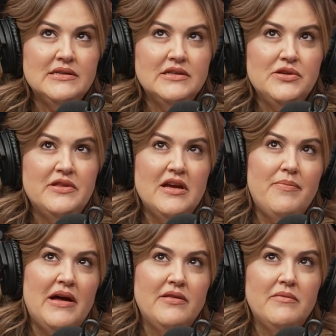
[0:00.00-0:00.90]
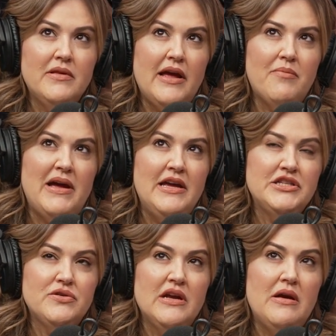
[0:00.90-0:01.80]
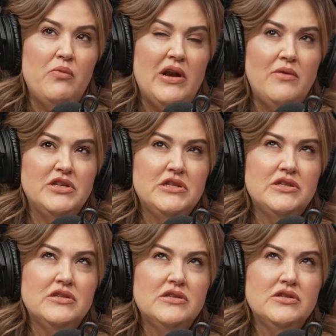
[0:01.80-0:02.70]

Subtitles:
So think about like my history. When I was